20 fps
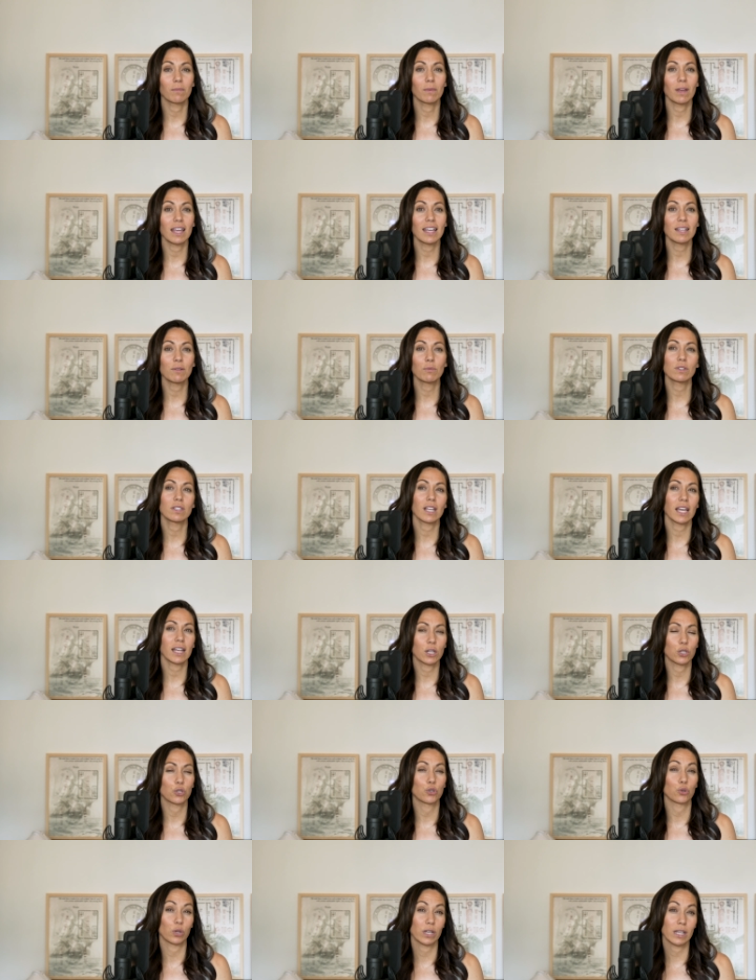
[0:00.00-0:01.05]
it was like a
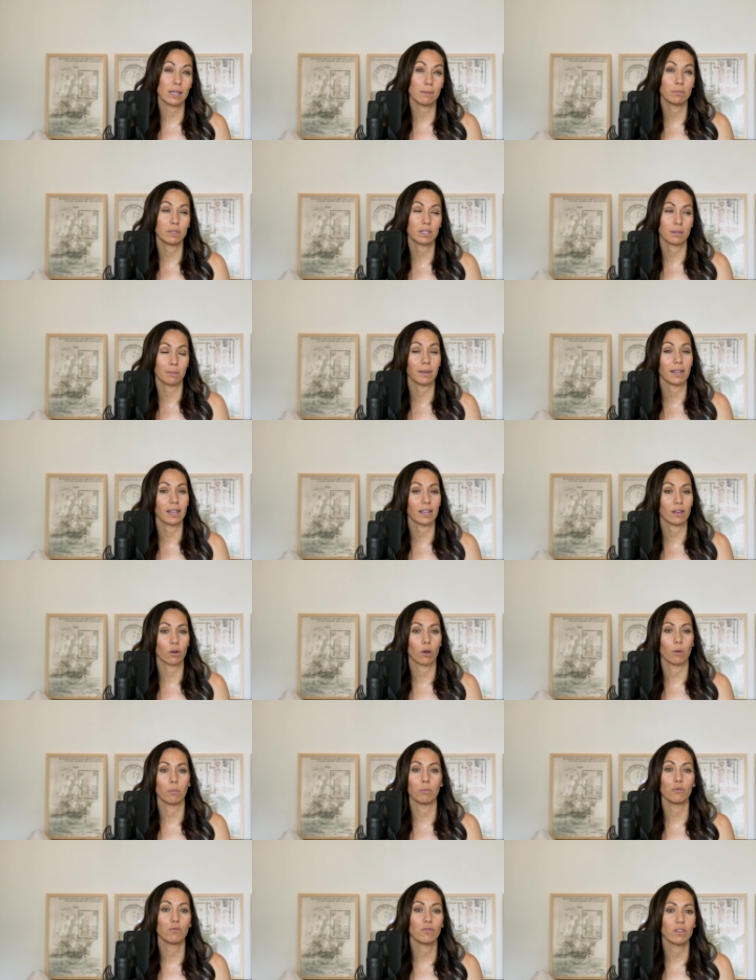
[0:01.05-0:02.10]
dream to me or a
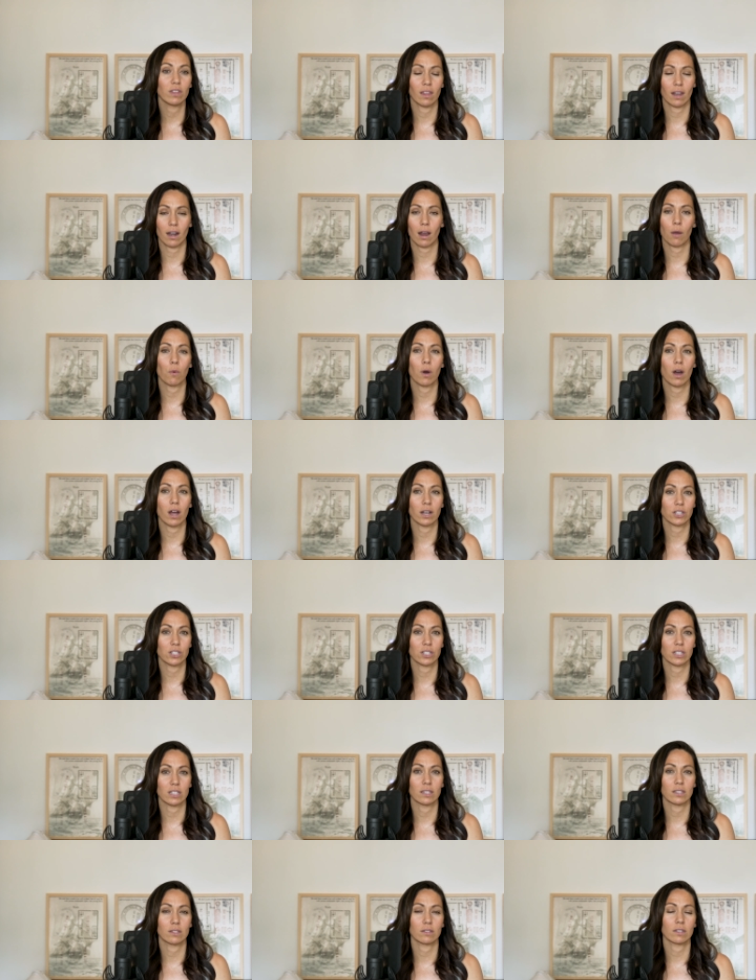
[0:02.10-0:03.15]
movie that I watched.
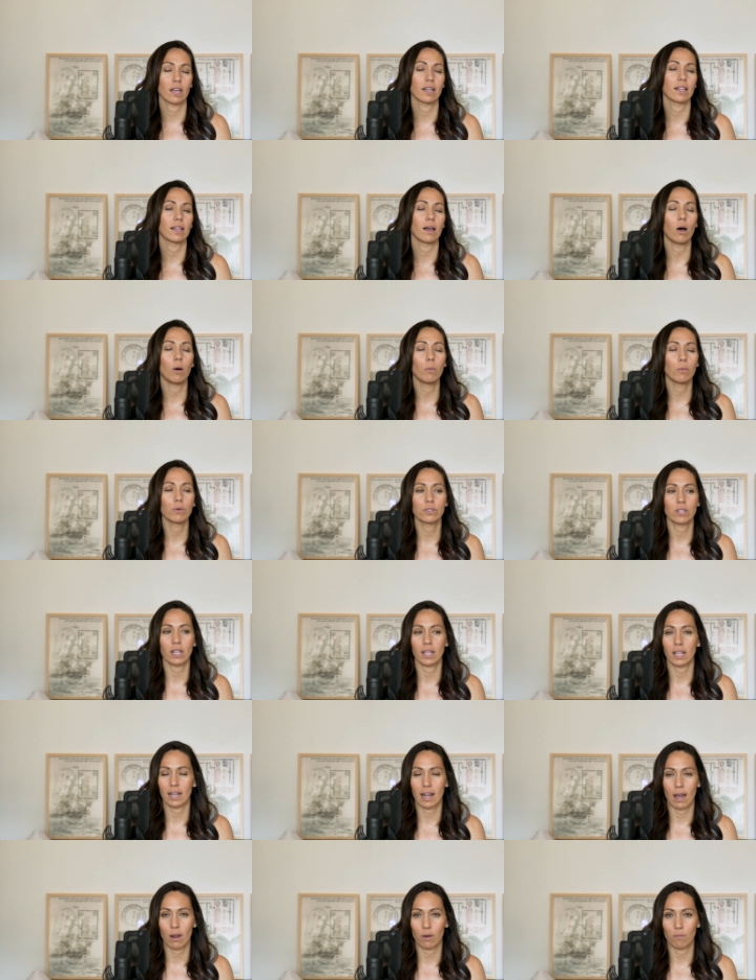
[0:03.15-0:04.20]
It's uh, almost like
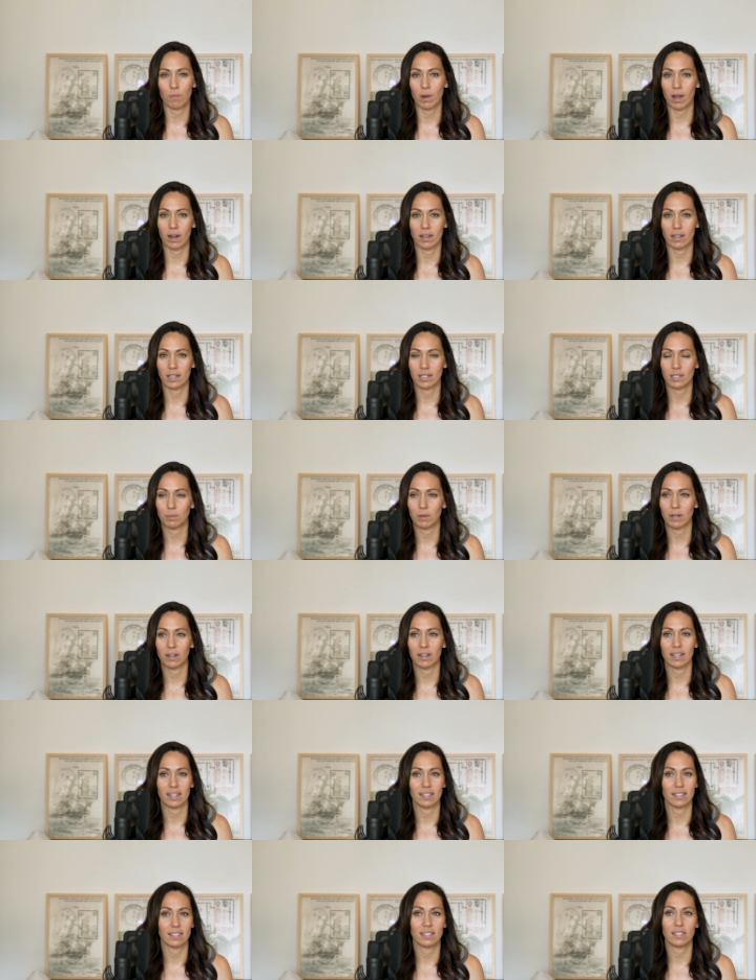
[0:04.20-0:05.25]
an out of body
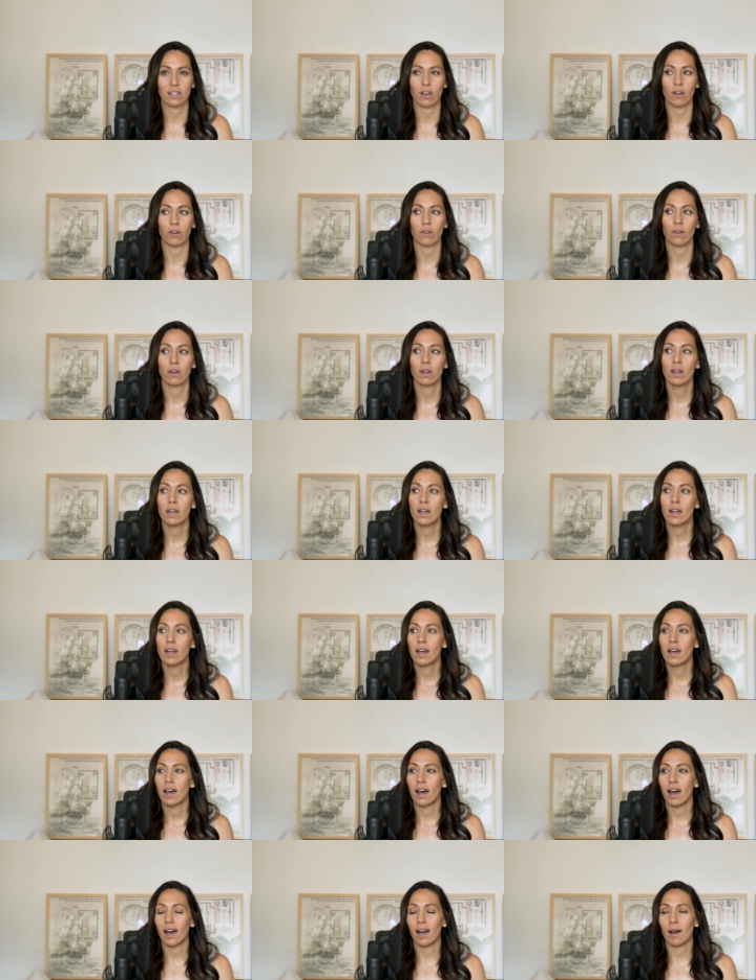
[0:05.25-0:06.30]
experience. So
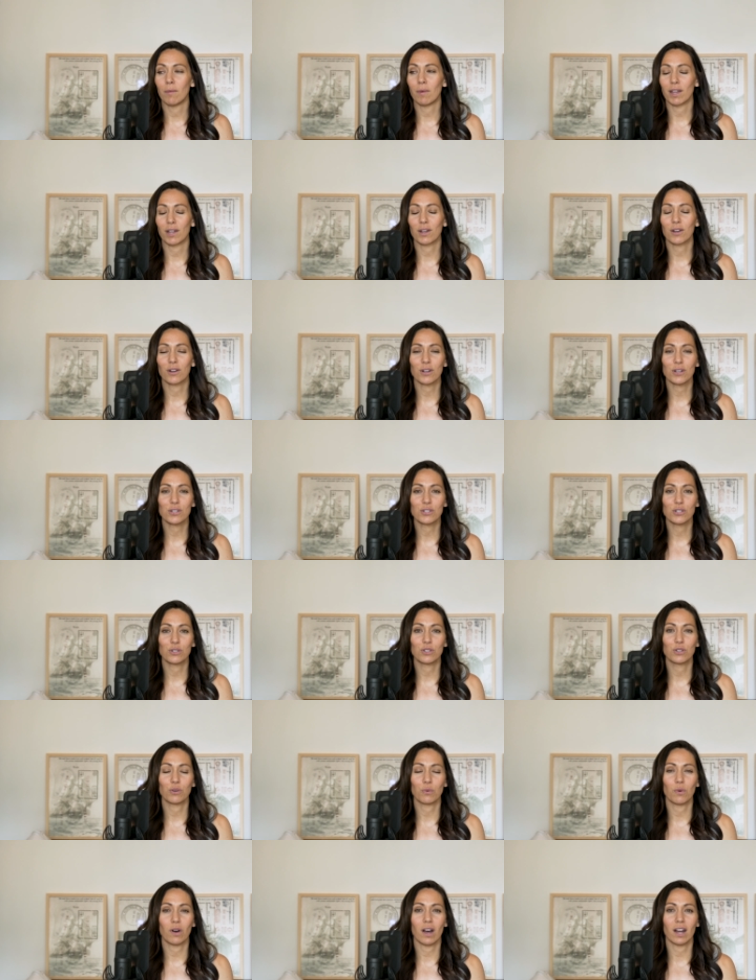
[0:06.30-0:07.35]
um, I encourage you to
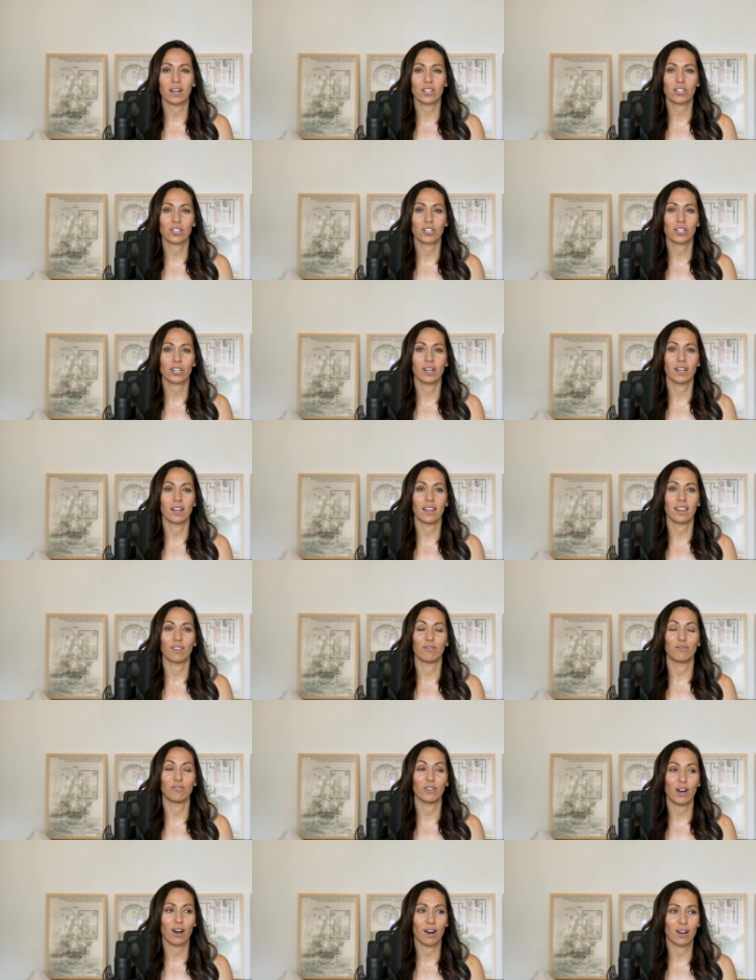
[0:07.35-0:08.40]
watch the
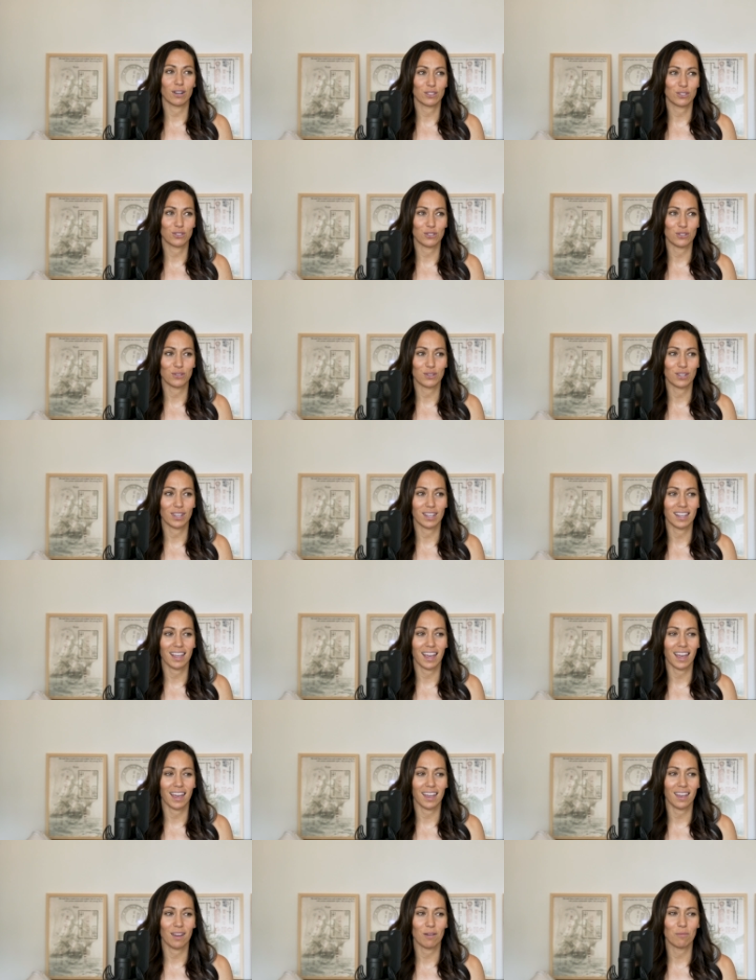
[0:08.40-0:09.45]
vlog so you can
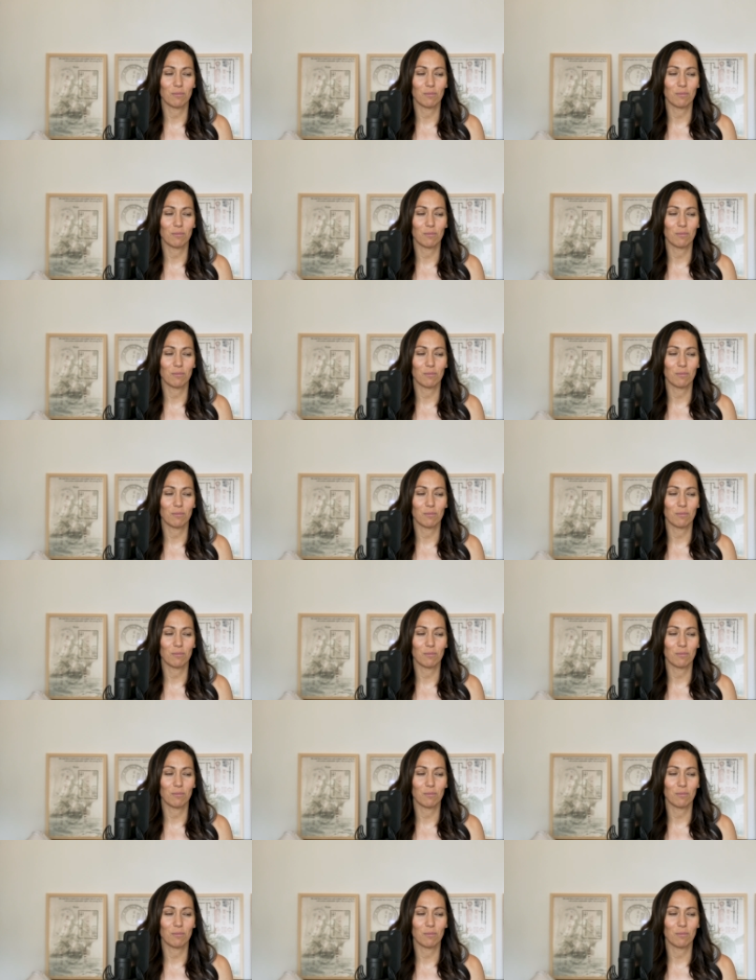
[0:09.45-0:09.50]
get